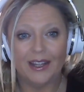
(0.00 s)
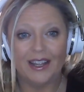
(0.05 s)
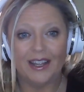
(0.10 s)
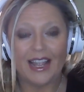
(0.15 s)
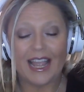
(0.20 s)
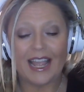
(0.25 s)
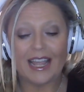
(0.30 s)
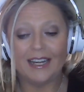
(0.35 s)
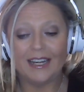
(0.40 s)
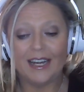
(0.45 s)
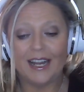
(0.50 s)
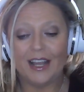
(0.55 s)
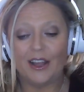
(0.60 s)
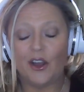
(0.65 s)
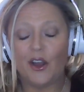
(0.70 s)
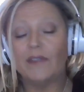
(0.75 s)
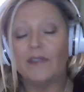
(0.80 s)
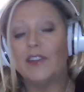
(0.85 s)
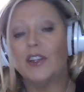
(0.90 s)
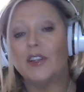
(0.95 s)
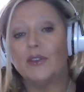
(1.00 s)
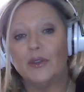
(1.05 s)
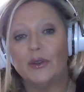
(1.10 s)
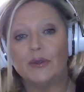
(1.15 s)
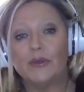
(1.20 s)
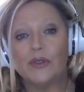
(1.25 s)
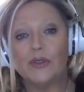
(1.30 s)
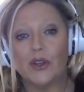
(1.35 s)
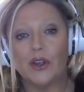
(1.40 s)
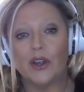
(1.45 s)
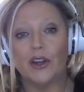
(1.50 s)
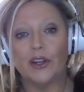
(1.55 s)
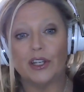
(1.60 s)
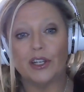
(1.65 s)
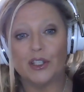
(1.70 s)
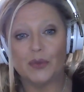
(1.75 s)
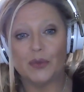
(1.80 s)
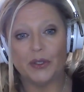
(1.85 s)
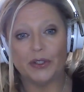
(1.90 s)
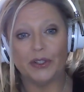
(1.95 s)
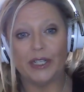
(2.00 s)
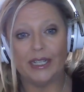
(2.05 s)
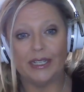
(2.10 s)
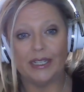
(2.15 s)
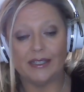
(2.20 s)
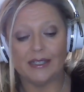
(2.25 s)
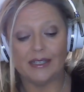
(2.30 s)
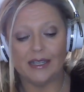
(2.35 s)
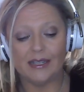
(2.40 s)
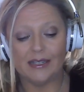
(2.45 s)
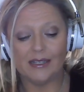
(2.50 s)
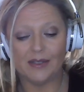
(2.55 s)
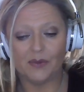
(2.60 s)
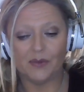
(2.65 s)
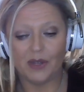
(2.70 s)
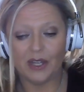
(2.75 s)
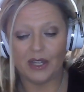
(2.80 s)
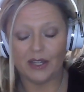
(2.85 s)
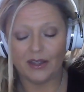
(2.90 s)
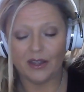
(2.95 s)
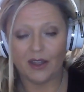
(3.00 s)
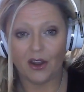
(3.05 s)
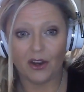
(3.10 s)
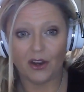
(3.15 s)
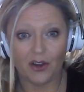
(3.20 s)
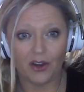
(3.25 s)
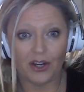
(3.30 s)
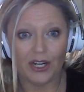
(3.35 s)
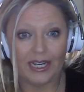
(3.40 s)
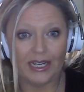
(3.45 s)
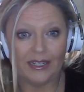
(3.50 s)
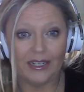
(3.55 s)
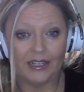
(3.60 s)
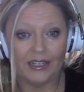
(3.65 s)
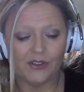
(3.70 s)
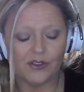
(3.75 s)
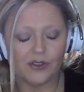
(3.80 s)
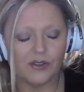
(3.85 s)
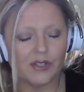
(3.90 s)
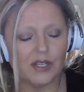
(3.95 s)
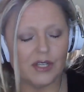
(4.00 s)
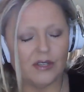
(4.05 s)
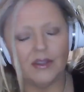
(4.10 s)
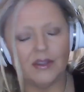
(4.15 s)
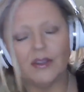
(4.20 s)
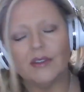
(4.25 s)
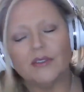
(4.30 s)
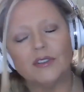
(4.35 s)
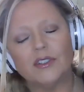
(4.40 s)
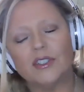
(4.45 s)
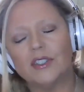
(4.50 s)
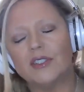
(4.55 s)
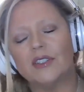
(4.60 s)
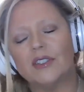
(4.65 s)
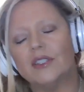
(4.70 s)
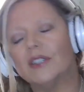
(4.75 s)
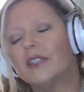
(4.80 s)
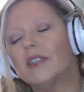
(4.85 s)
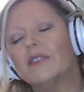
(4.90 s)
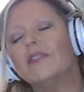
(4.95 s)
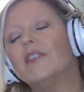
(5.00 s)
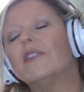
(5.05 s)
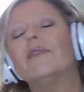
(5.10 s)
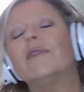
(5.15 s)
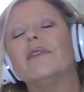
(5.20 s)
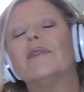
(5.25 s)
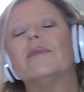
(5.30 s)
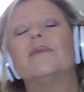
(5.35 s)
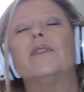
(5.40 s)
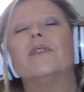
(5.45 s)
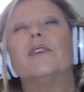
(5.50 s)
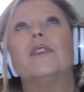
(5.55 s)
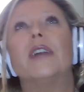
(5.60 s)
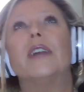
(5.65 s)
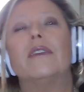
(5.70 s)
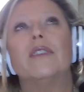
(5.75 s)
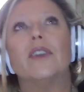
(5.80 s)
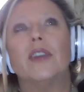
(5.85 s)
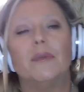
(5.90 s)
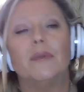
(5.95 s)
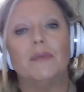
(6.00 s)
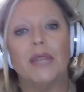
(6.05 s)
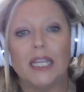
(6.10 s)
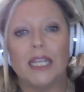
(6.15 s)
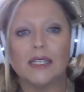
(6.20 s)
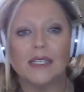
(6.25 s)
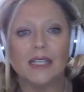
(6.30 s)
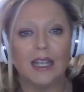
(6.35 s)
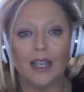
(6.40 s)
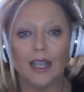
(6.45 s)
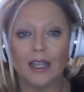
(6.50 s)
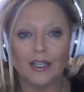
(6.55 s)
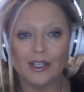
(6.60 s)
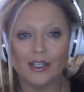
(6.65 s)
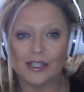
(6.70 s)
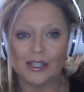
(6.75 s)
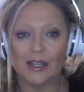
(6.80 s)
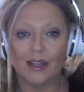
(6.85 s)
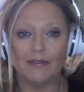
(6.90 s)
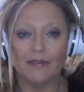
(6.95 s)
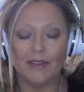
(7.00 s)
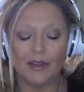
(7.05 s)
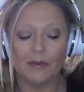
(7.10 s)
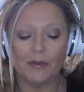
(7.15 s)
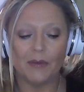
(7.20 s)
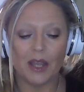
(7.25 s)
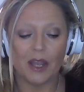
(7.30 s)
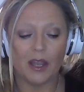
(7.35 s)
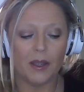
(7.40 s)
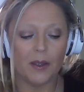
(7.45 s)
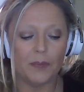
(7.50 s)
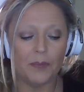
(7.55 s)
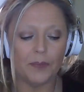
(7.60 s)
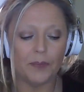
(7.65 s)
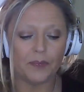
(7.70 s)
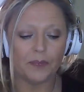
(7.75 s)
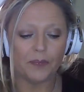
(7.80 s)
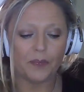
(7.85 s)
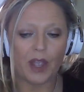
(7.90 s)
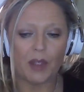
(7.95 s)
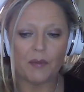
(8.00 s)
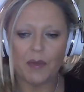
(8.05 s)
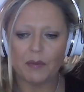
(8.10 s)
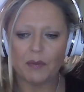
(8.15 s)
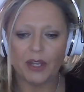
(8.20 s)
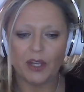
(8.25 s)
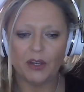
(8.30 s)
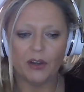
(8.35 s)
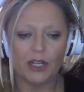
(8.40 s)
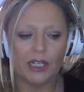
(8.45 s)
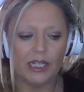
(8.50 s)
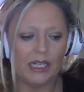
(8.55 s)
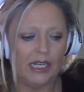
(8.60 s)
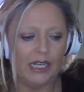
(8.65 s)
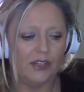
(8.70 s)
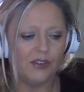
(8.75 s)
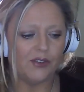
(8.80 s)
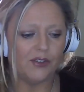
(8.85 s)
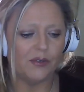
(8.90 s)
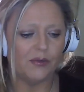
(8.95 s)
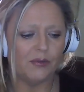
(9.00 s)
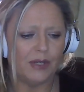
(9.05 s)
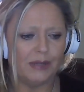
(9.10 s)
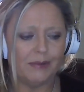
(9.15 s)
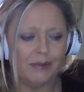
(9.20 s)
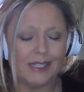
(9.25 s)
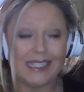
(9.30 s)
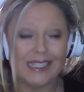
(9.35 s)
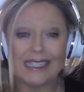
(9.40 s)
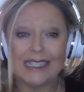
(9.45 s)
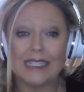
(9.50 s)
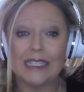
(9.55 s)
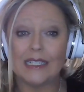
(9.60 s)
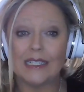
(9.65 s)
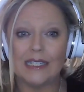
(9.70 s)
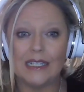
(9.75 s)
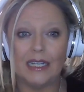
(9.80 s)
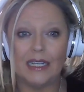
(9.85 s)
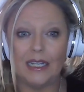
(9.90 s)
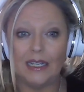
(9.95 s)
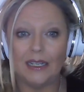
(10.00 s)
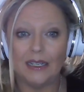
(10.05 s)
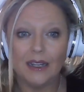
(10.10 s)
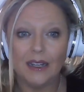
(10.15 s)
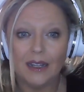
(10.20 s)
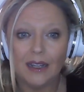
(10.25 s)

And often those are experiences with our guardian angels, and they're forever amazing. I just love them. I met my guardian angel when I was like 16,